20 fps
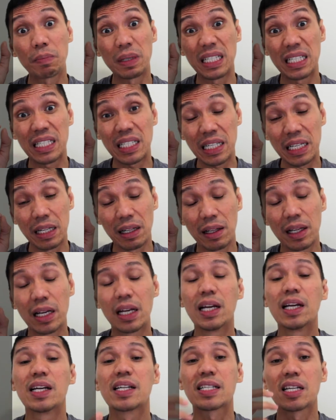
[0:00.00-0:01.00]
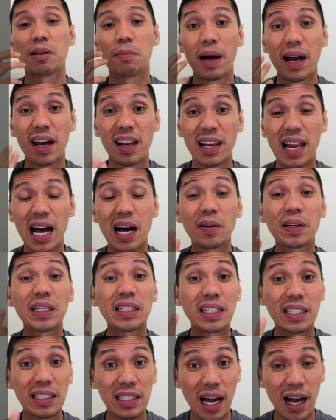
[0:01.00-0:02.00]
means seal. So by allowing
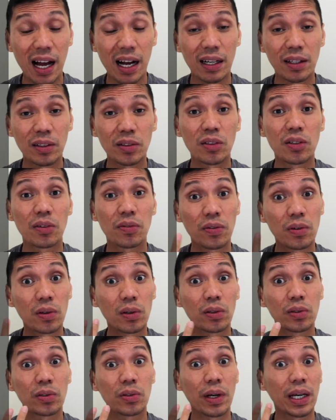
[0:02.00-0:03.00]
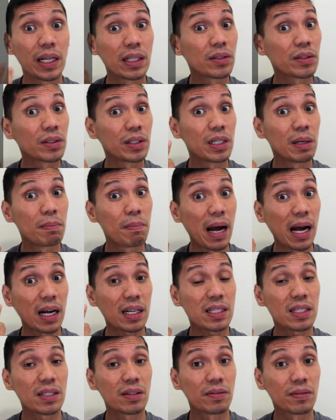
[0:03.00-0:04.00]
the tongue to fall to enter the
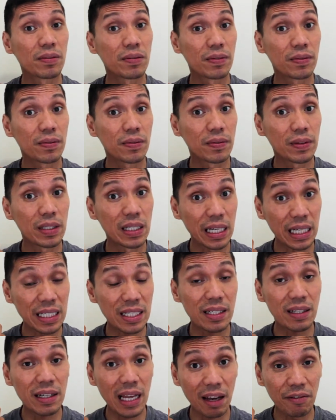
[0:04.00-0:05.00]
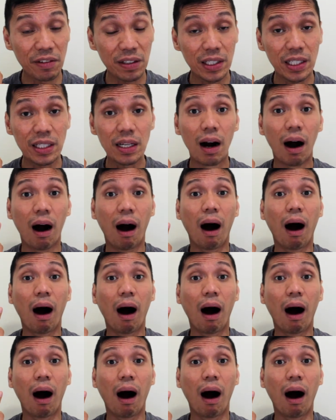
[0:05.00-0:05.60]
backs of the nasal cavity,